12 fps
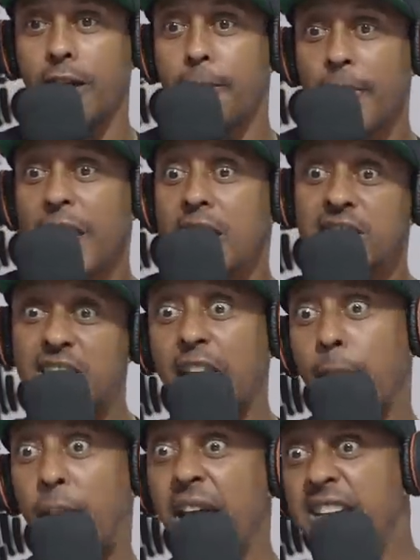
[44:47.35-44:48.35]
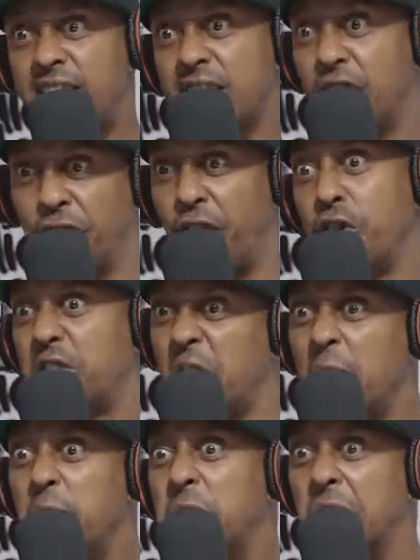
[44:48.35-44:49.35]
no, no, no. Didn't I, didn't I tell you first
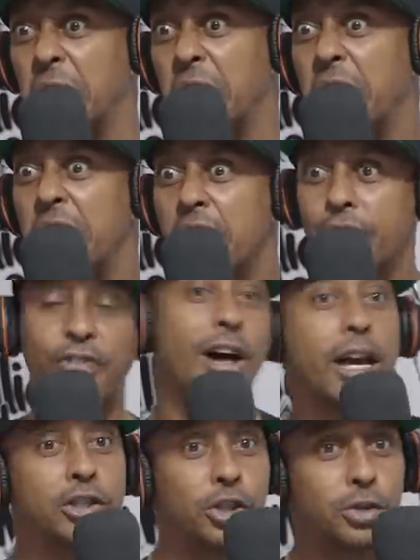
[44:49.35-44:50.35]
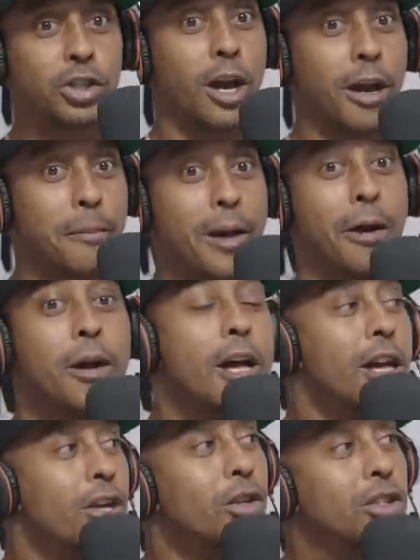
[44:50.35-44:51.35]
loser? Didn't I say? Didn't I say?